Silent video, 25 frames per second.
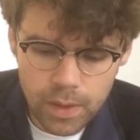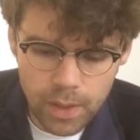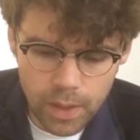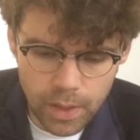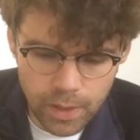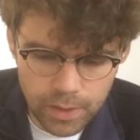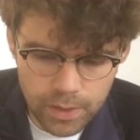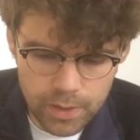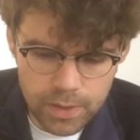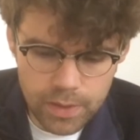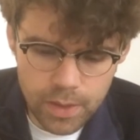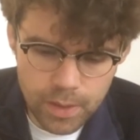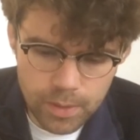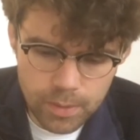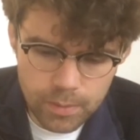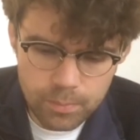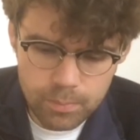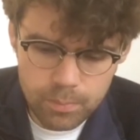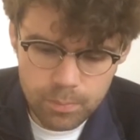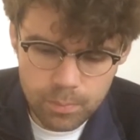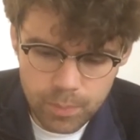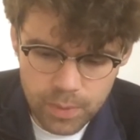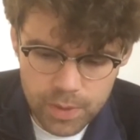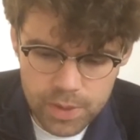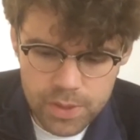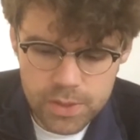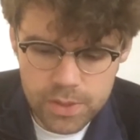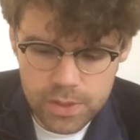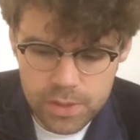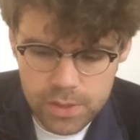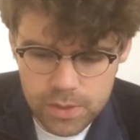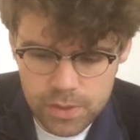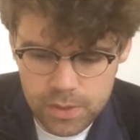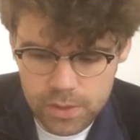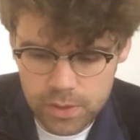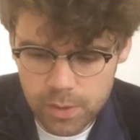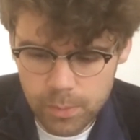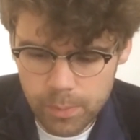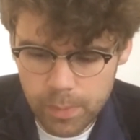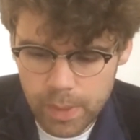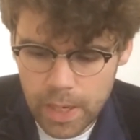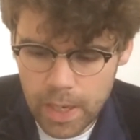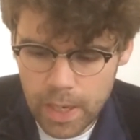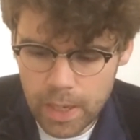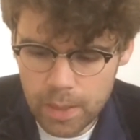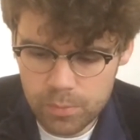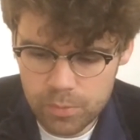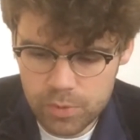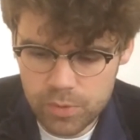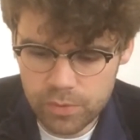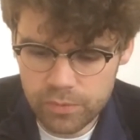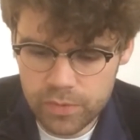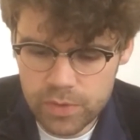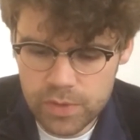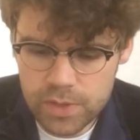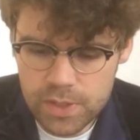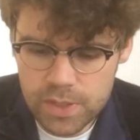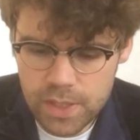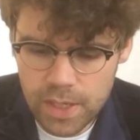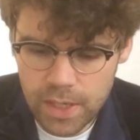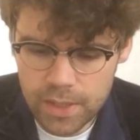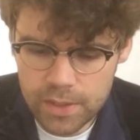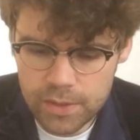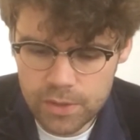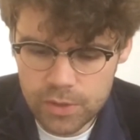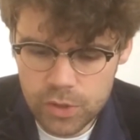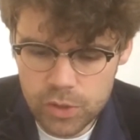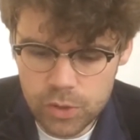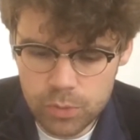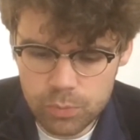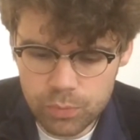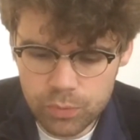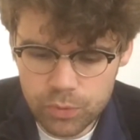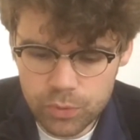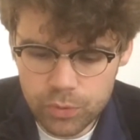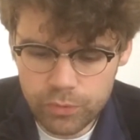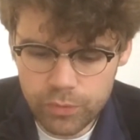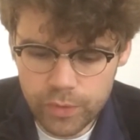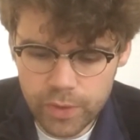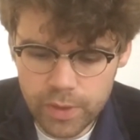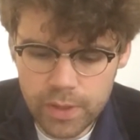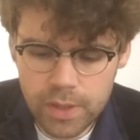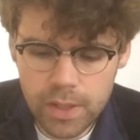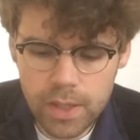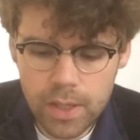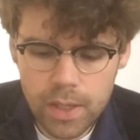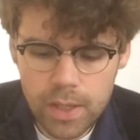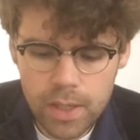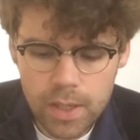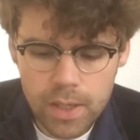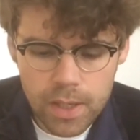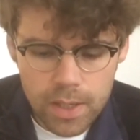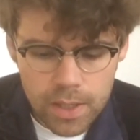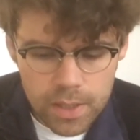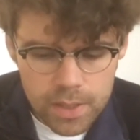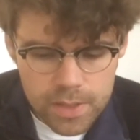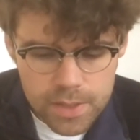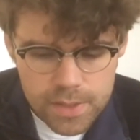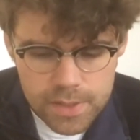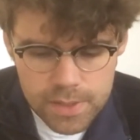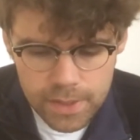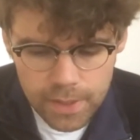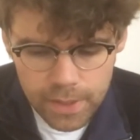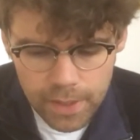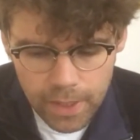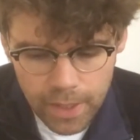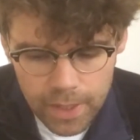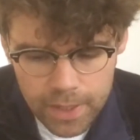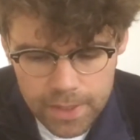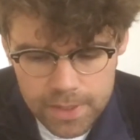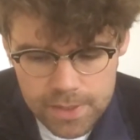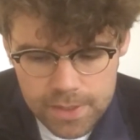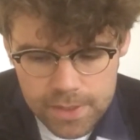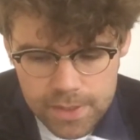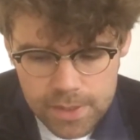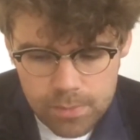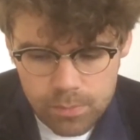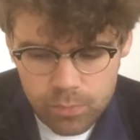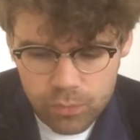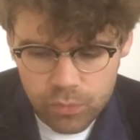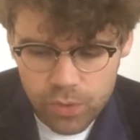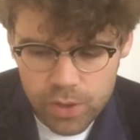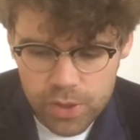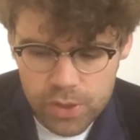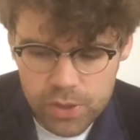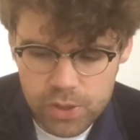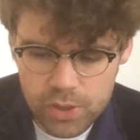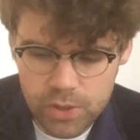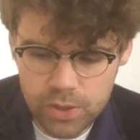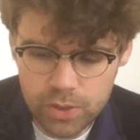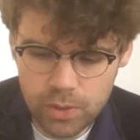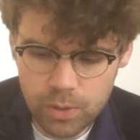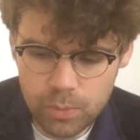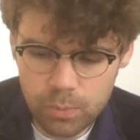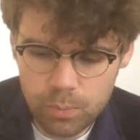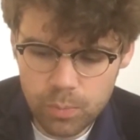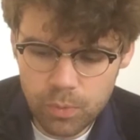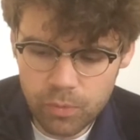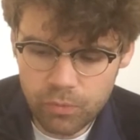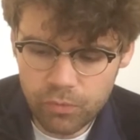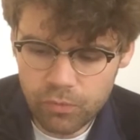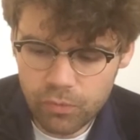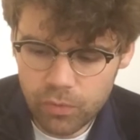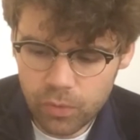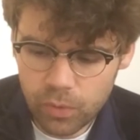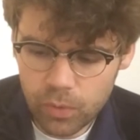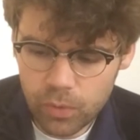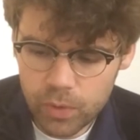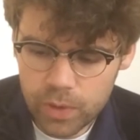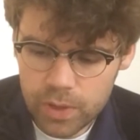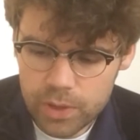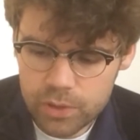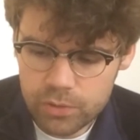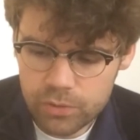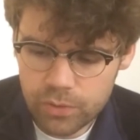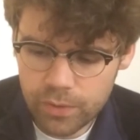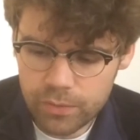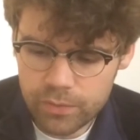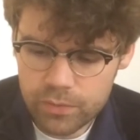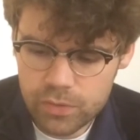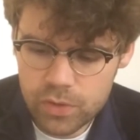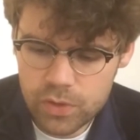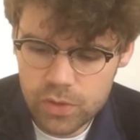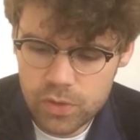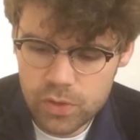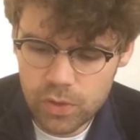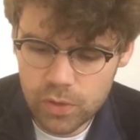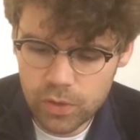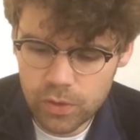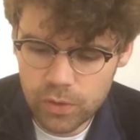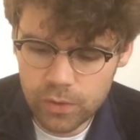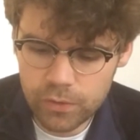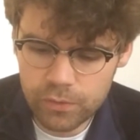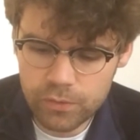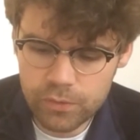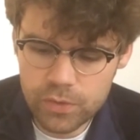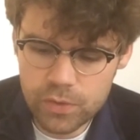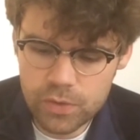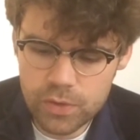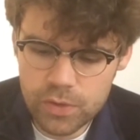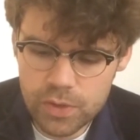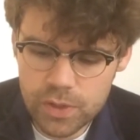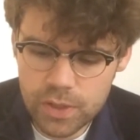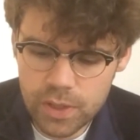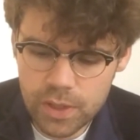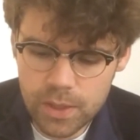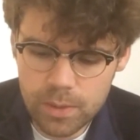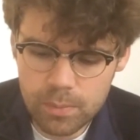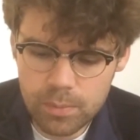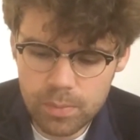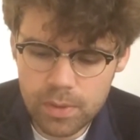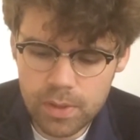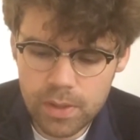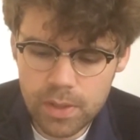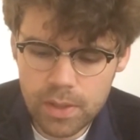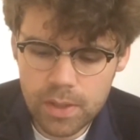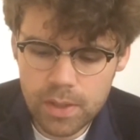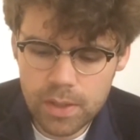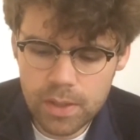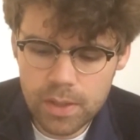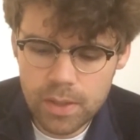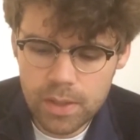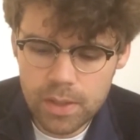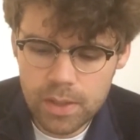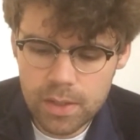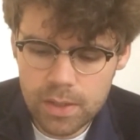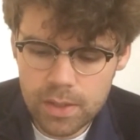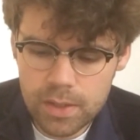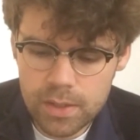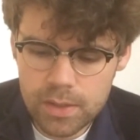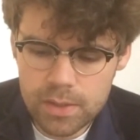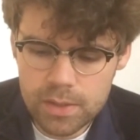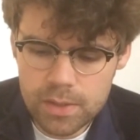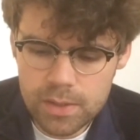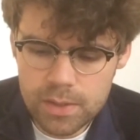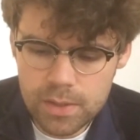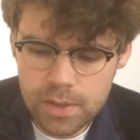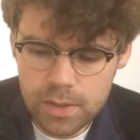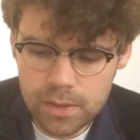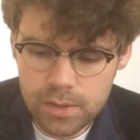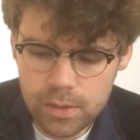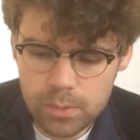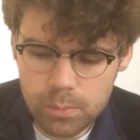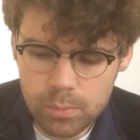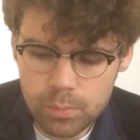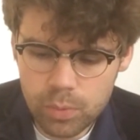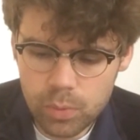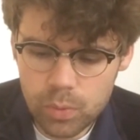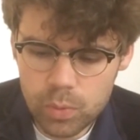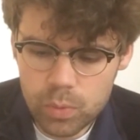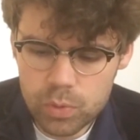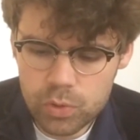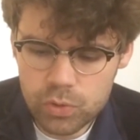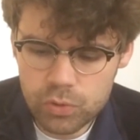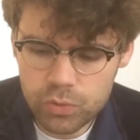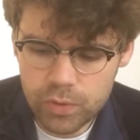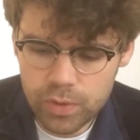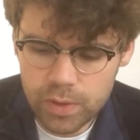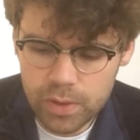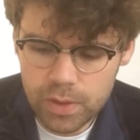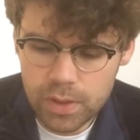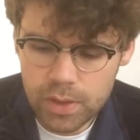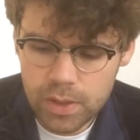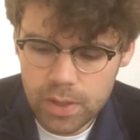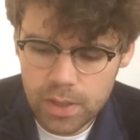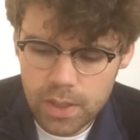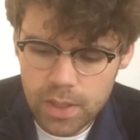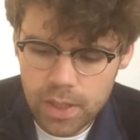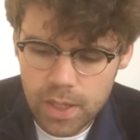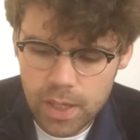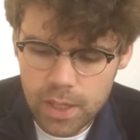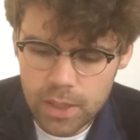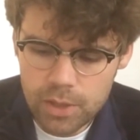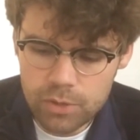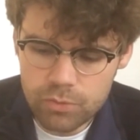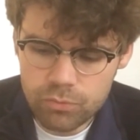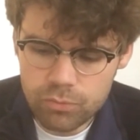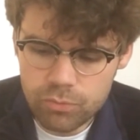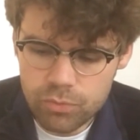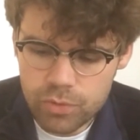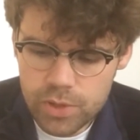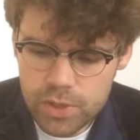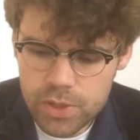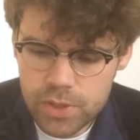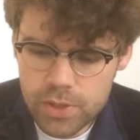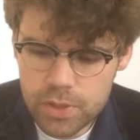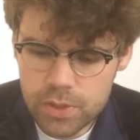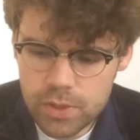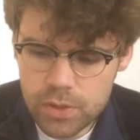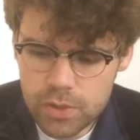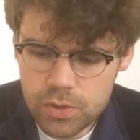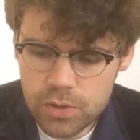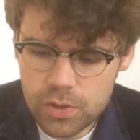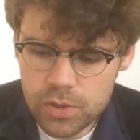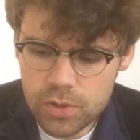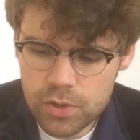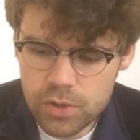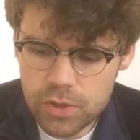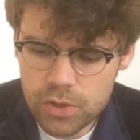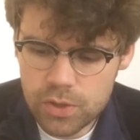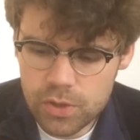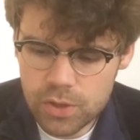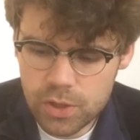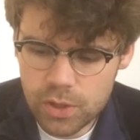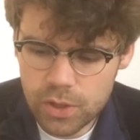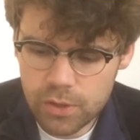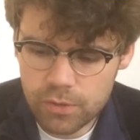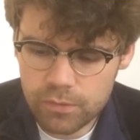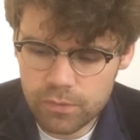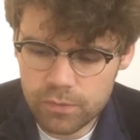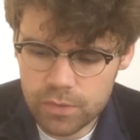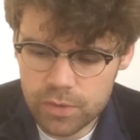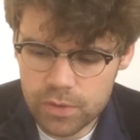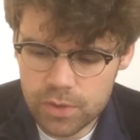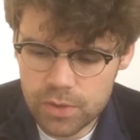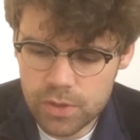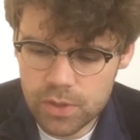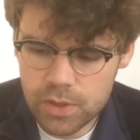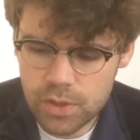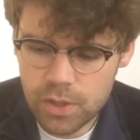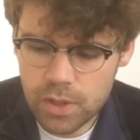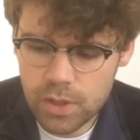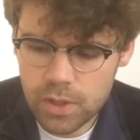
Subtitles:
and he had blisters on the palms of his hands to prove it, his last impression before he drifts off to sleep is that the portrait had risen to the surface